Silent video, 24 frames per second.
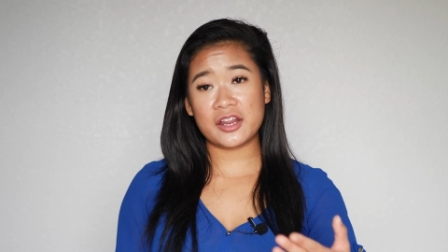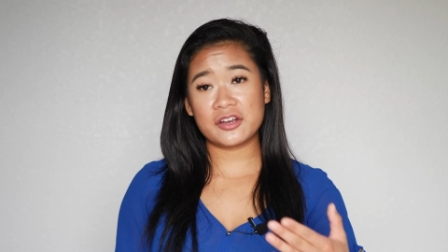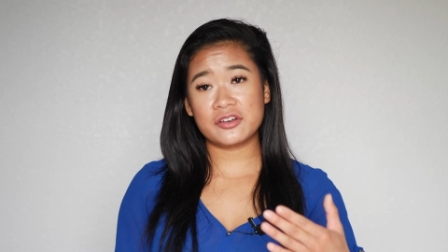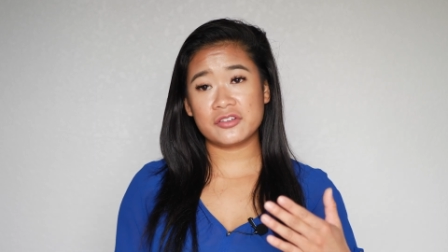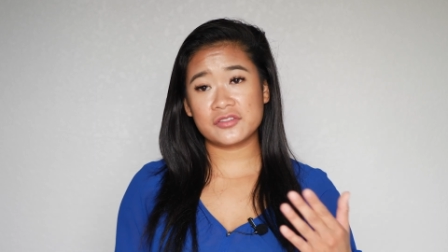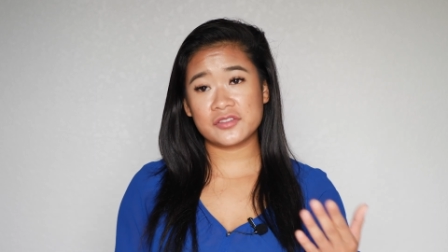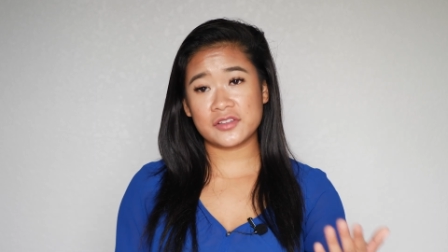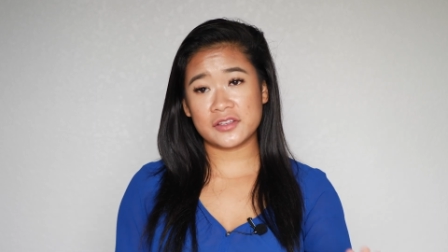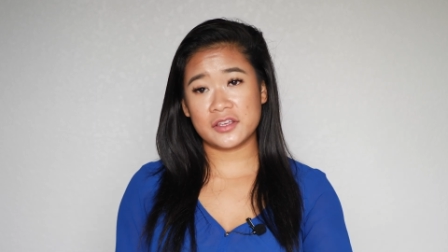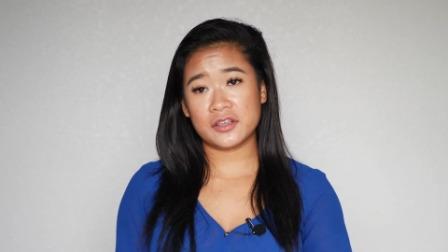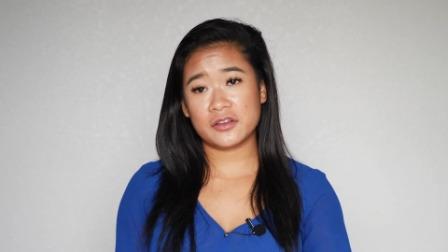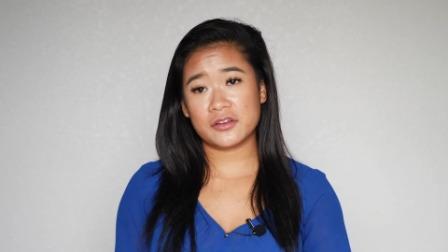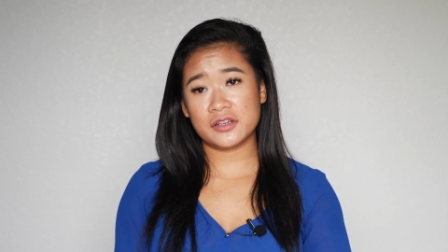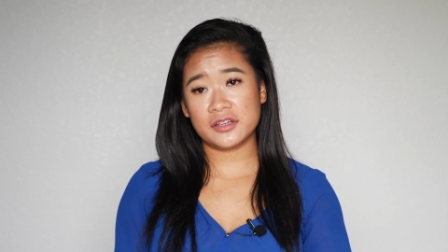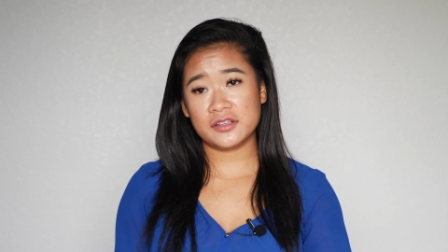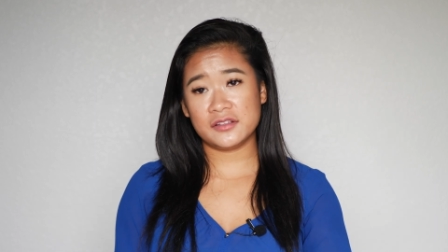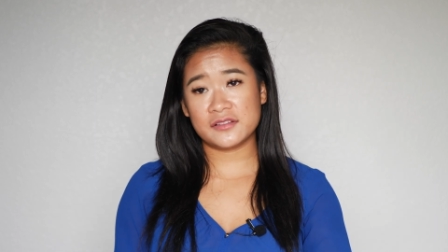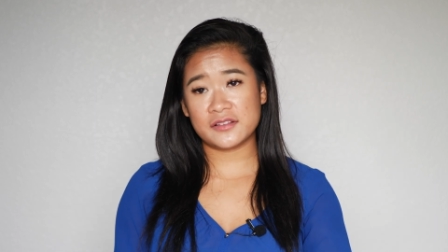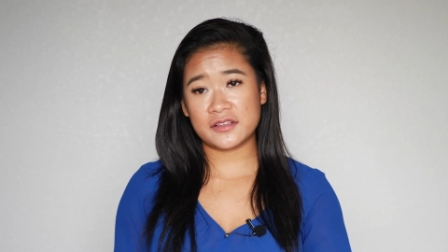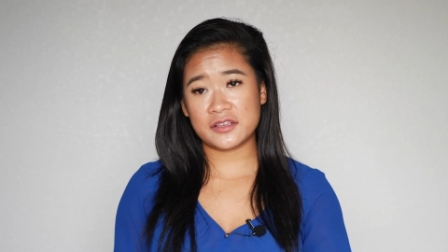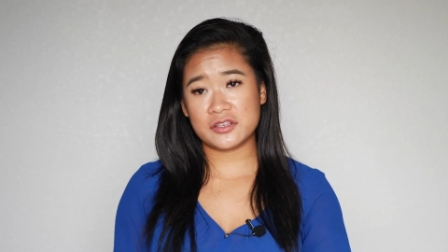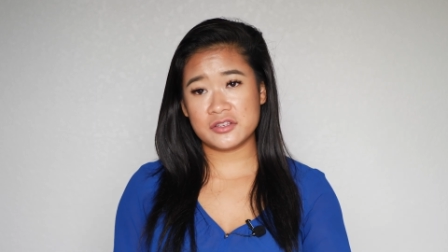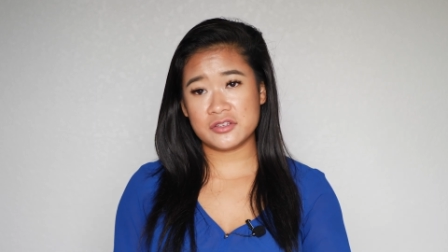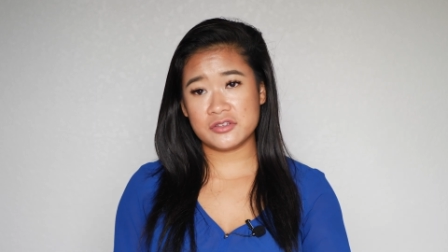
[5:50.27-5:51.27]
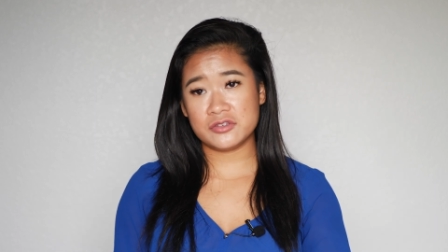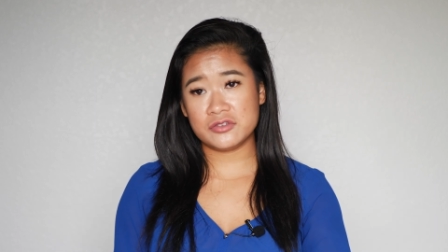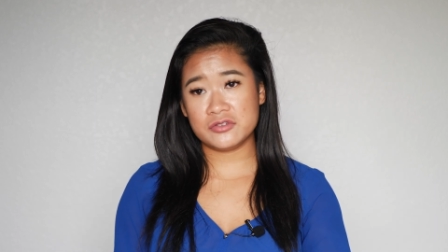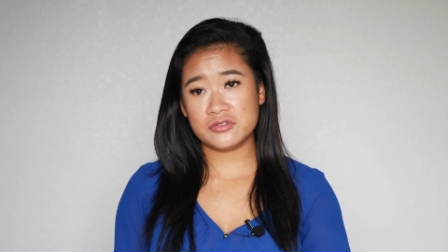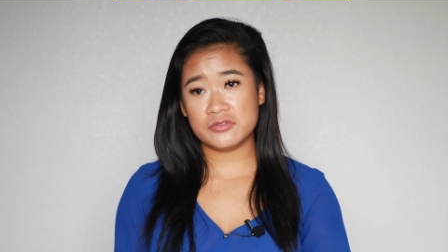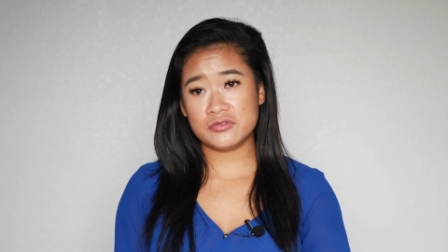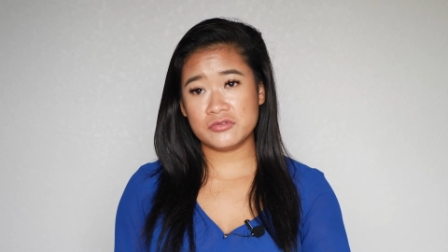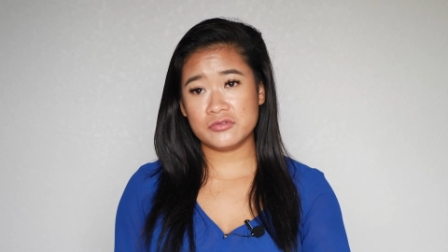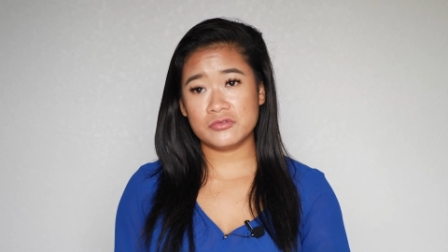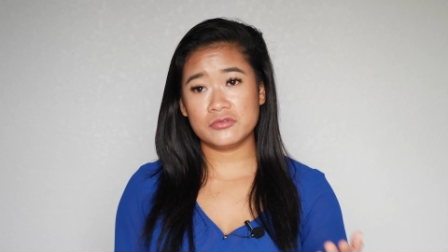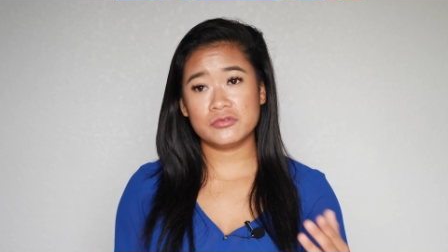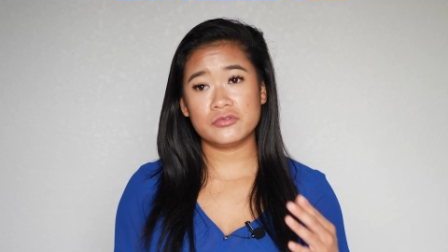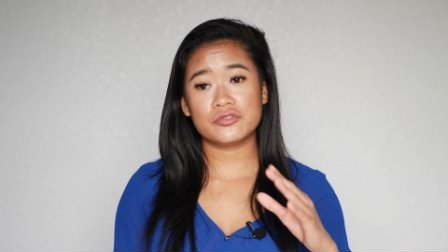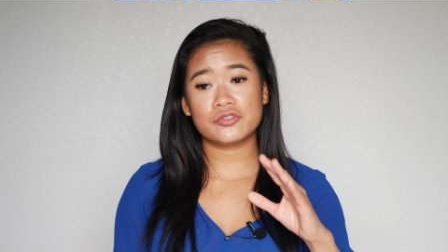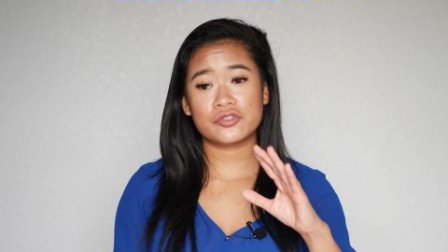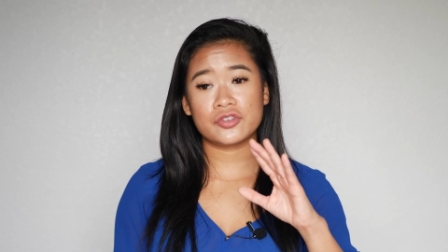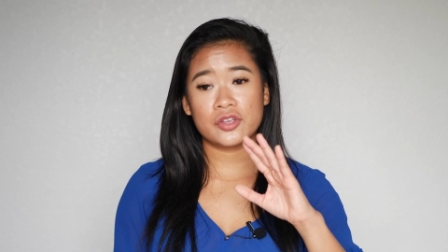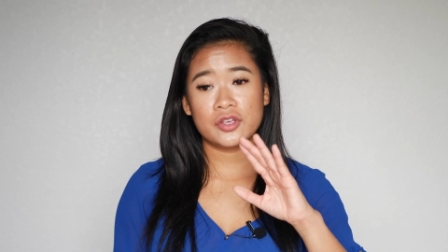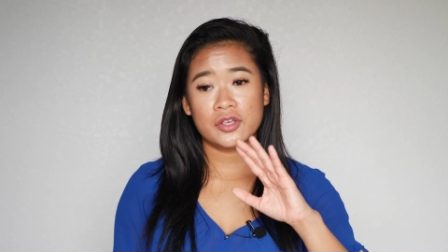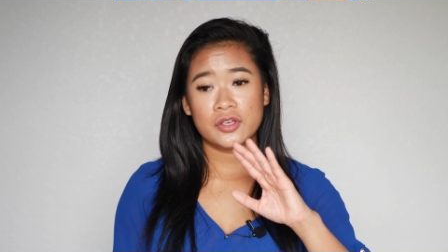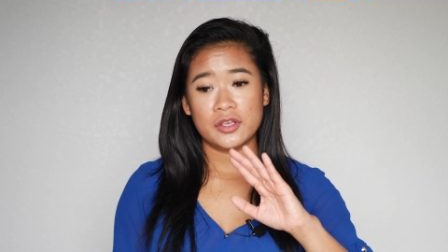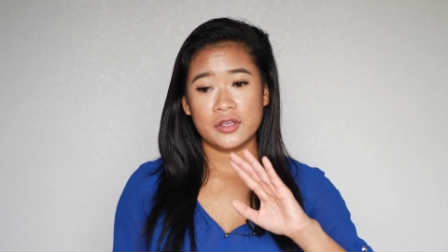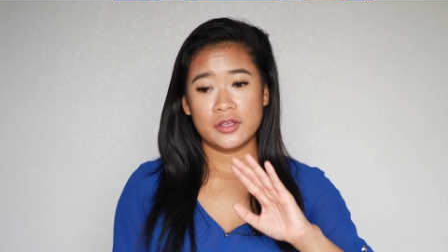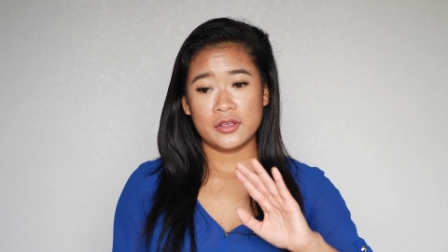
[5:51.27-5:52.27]
I know security is a
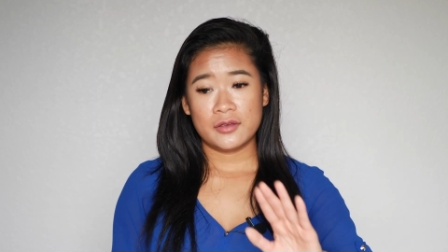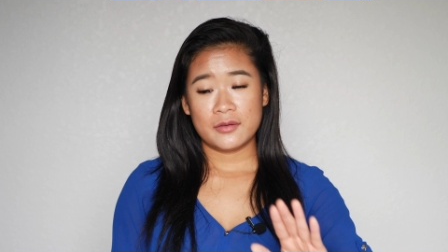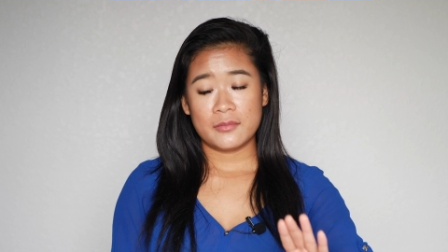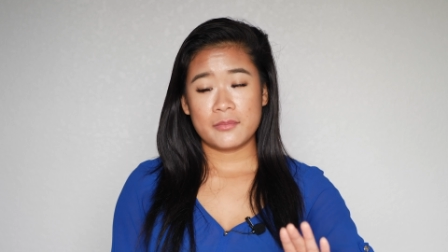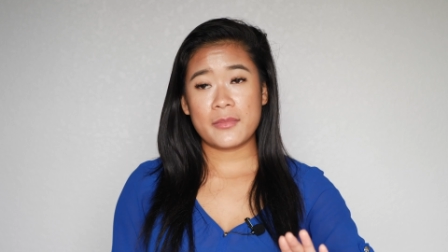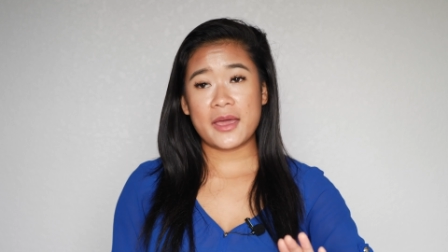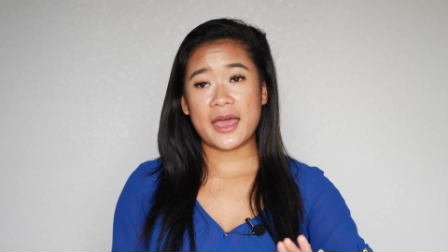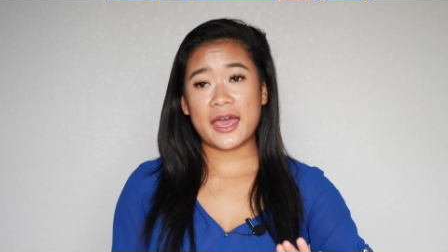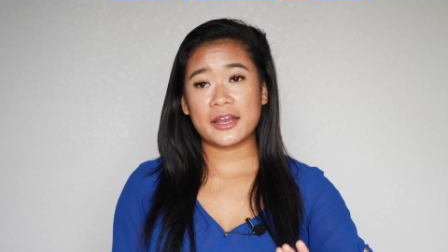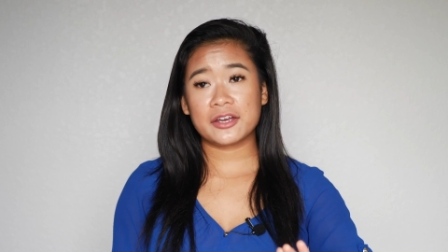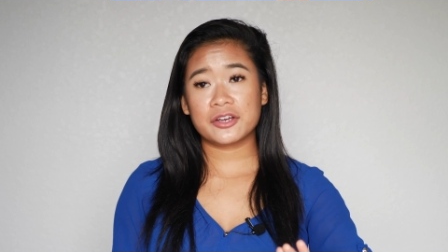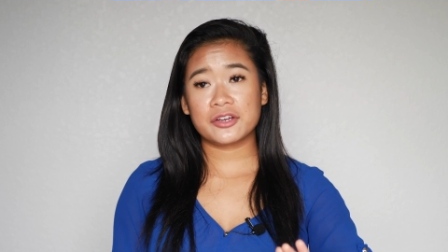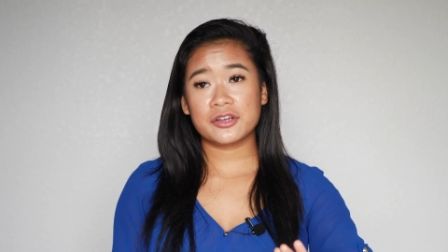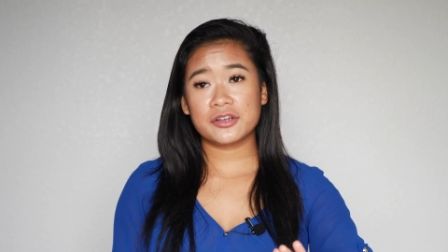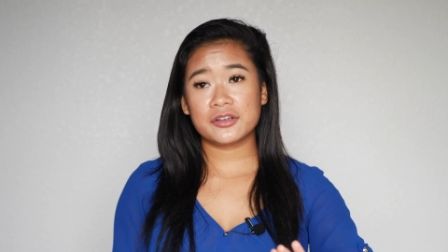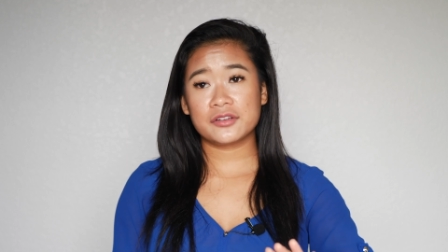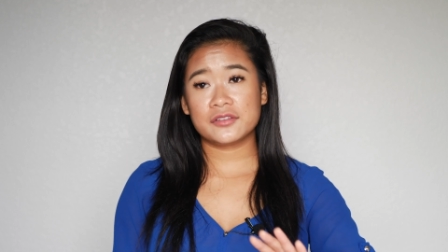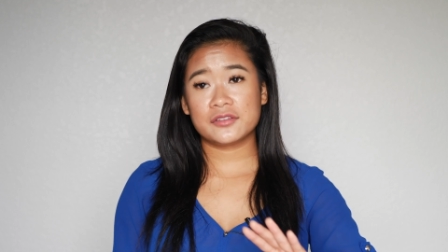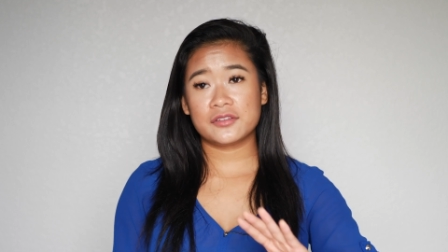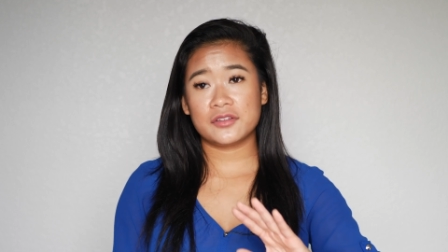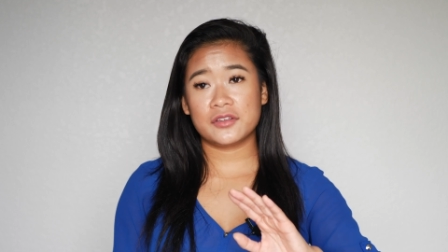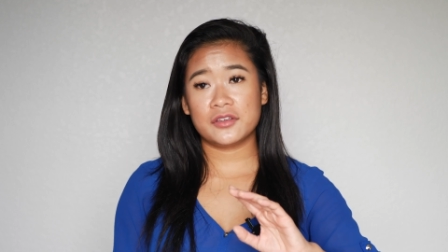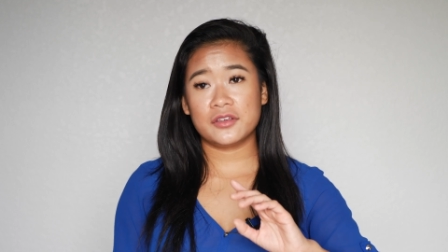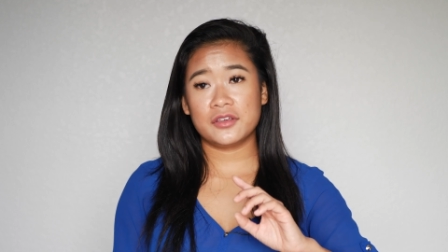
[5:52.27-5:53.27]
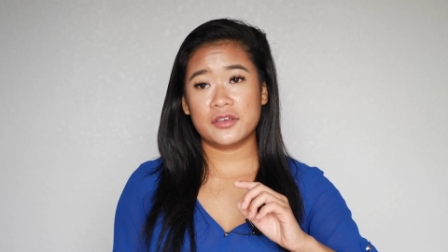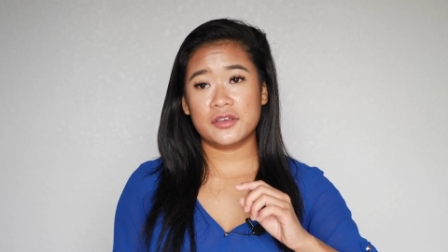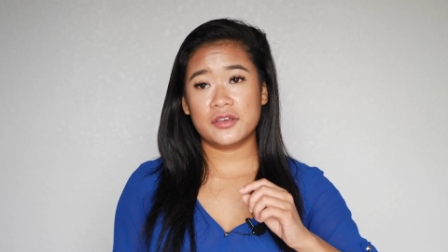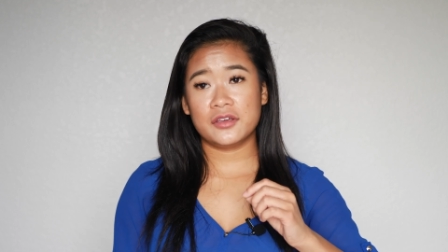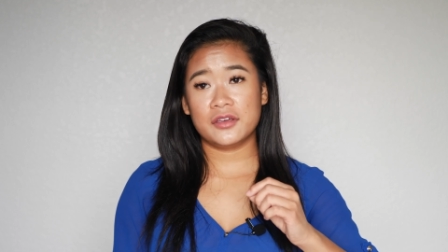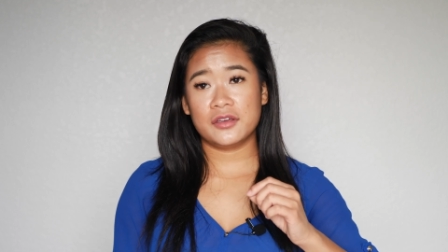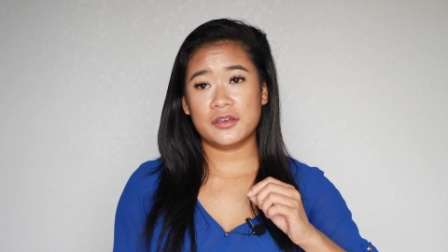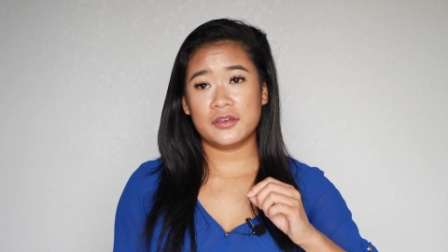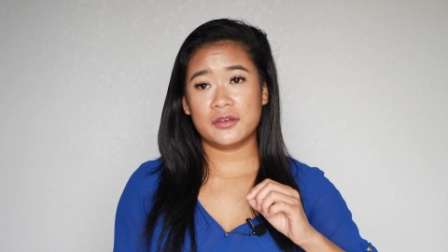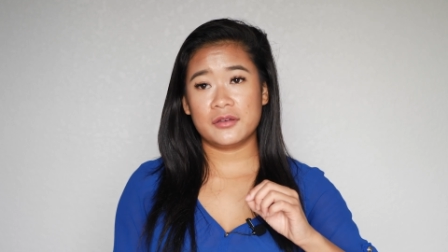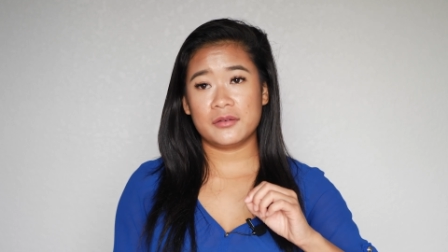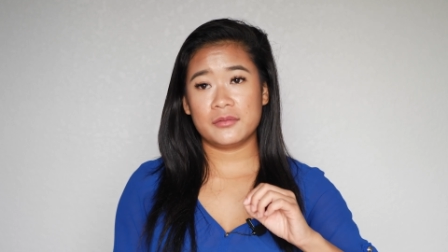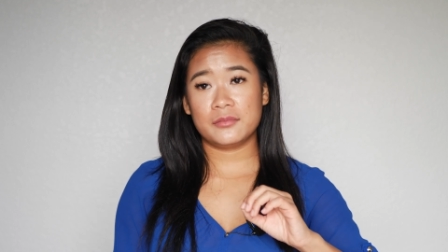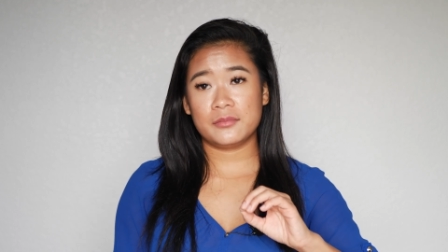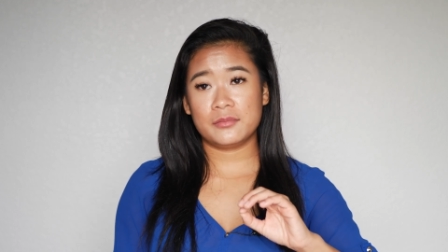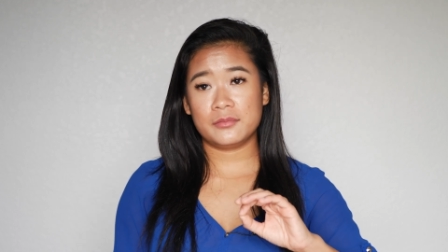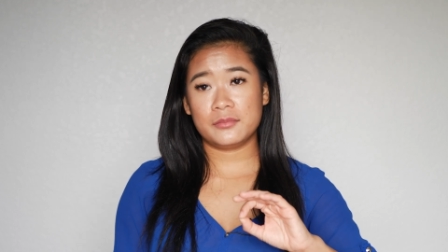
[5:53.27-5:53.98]
huge matter to